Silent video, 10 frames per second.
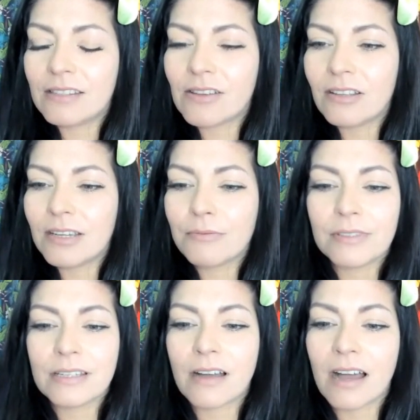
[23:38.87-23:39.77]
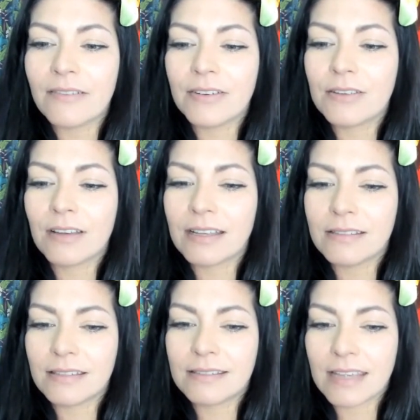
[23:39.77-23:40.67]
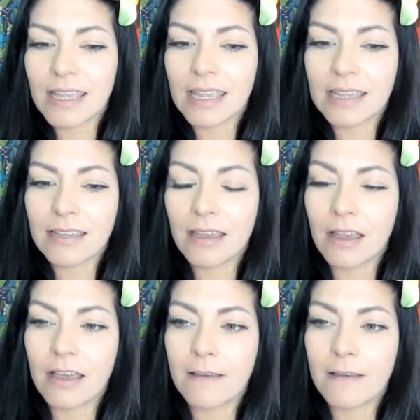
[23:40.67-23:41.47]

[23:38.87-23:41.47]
that's all I really got for you guys today.